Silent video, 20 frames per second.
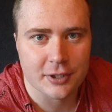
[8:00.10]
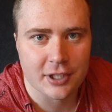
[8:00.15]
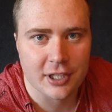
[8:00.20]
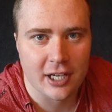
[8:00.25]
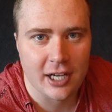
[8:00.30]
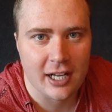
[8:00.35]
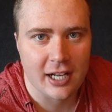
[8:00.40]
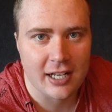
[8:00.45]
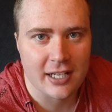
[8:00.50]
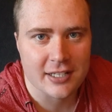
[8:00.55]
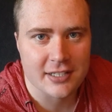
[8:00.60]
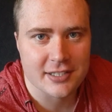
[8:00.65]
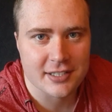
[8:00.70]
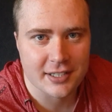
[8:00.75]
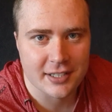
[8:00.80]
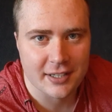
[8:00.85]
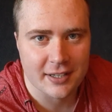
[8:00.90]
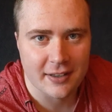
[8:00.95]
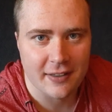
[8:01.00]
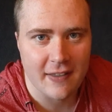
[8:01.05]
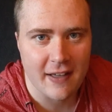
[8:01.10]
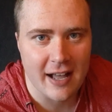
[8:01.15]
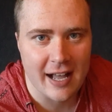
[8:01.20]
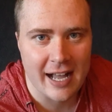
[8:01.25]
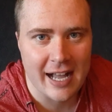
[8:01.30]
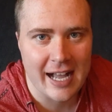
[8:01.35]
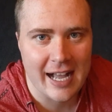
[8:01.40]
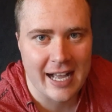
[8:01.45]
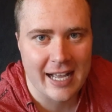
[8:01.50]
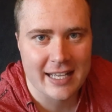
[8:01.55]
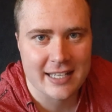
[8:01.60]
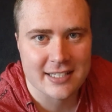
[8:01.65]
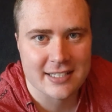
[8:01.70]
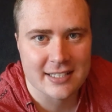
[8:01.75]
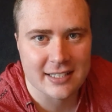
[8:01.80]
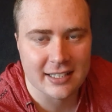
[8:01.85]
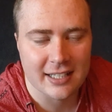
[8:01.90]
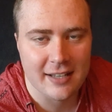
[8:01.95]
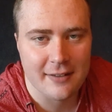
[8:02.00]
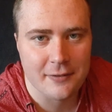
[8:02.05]
cause the highest
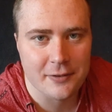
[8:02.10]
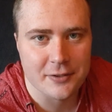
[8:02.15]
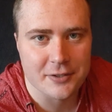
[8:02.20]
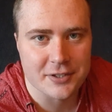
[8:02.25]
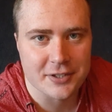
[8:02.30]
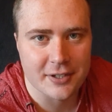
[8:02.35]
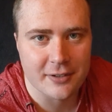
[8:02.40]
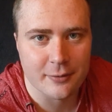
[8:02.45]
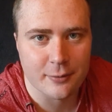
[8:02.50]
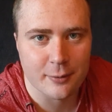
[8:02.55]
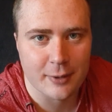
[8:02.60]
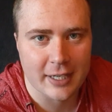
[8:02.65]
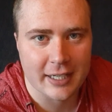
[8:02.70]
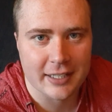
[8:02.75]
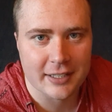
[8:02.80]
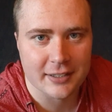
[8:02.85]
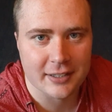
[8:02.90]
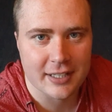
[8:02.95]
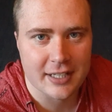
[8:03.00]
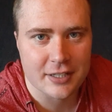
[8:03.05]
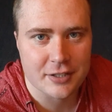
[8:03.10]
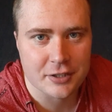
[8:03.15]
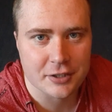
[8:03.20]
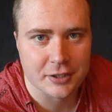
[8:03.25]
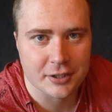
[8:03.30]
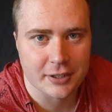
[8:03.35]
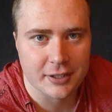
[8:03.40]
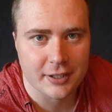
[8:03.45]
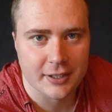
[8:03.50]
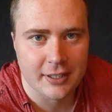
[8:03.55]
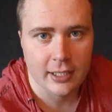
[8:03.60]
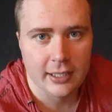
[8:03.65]
levels of regulation.